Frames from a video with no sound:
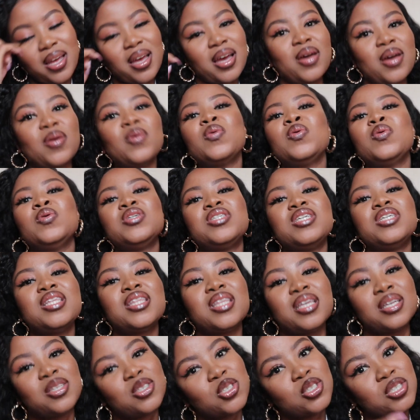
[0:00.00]
and who she
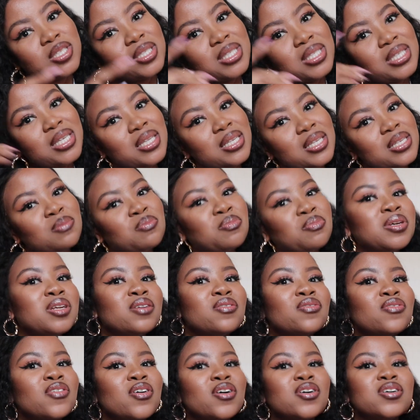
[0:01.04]
thinks should see this beat
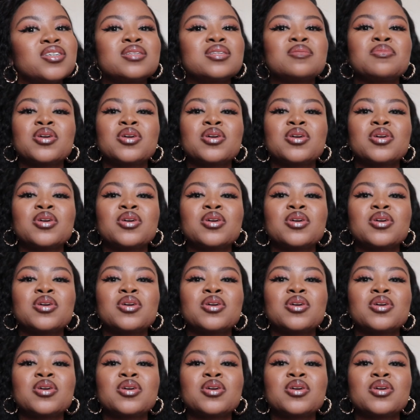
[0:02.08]
first,